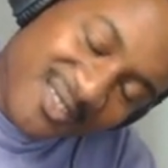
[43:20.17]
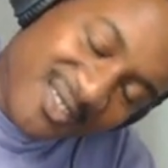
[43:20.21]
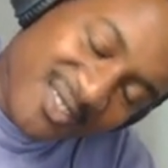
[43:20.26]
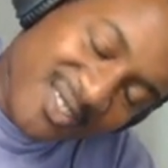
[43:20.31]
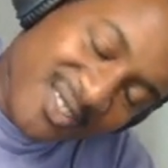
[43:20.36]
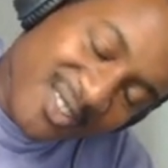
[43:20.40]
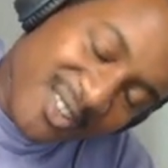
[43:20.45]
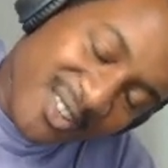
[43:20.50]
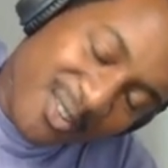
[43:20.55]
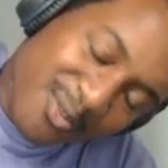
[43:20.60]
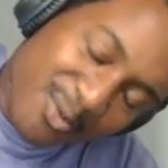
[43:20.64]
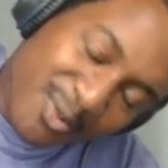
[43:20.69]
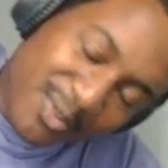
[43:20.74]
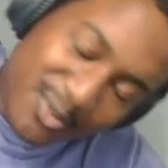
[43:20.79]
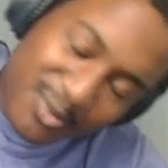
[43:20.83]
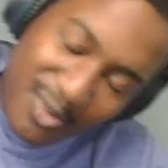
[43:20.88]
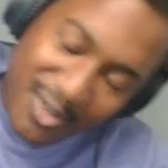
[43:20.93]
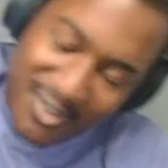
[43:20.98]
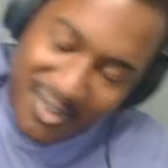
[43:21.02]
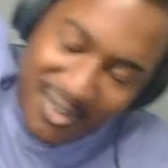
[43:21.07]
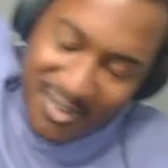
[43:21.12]
Sorry, quick
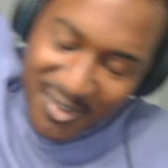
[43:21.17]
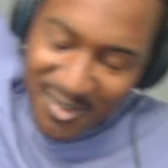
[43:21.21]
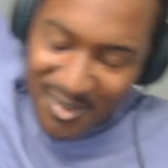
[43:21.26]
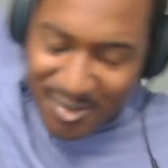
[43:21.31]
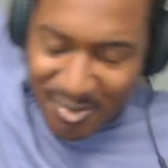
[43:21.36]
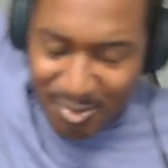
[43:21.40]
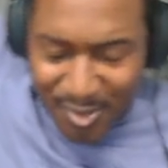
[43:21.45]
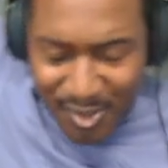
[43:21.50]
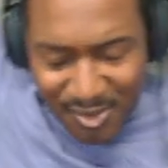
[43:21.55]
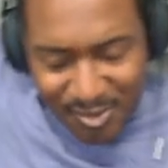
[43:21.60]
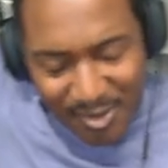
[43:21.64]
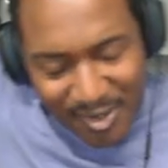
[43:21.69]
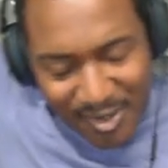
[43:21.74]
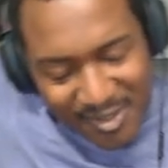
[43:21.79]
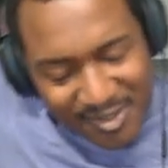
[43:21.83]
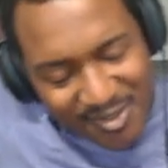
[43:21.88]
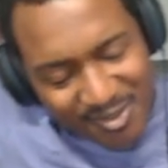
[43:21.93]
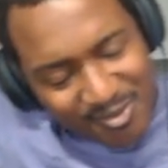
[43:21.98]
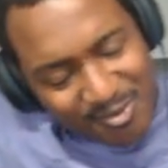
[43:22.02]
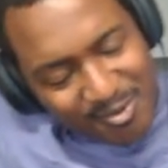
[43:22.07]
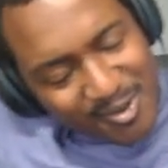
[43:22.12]
stretch. Quick
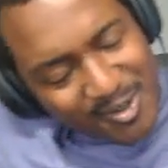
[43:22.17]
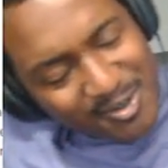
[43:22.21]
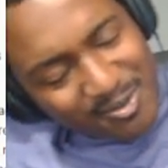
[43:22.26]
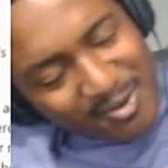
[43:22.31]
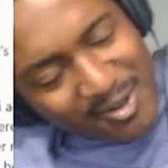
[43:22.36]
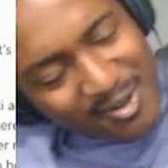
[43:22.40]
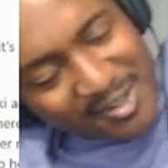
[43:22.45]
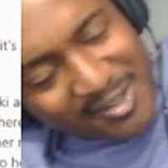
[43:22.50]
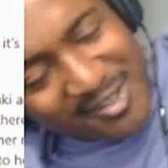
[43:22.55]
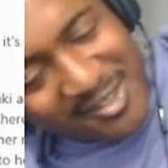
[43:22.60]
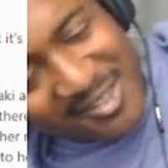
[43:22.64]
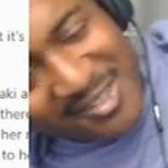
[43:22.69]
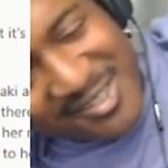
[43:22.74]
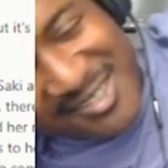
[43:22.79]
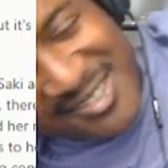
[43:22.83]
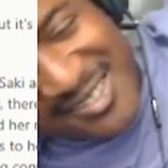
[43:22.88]
stretch. Quick stretch.